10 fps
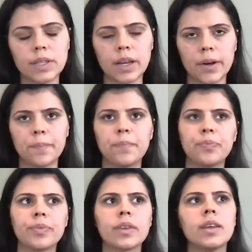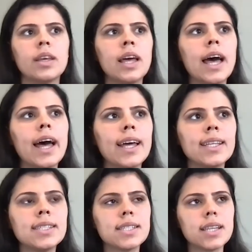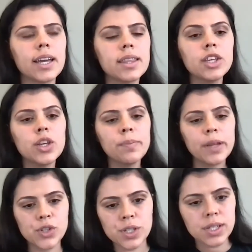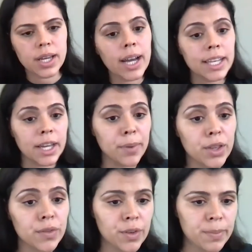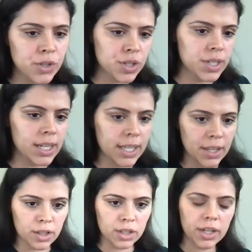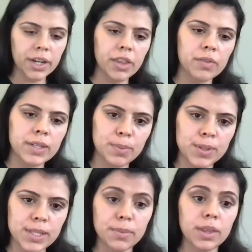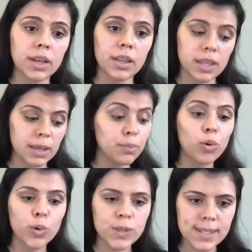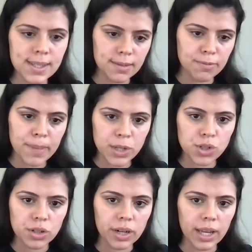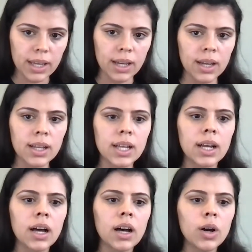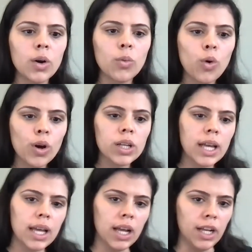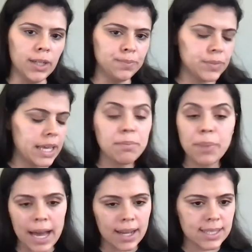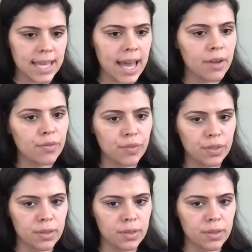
Yeah. And I think you mentioned earlier, both of you mentioned earlier, the importance of mentoring. What impact have